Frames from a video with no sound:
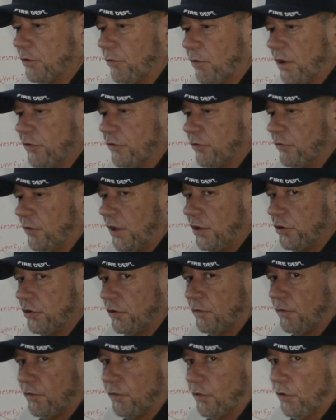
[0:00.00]
the
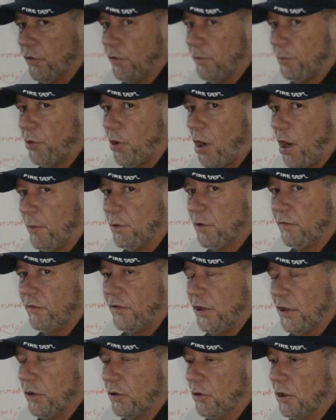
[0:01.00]
reservation for the proper
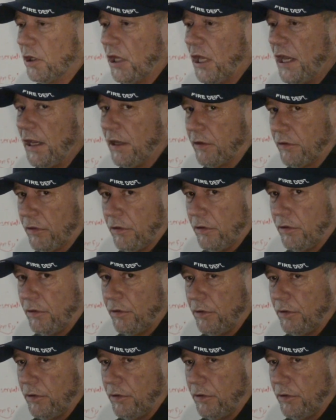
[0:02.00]
vehicle length.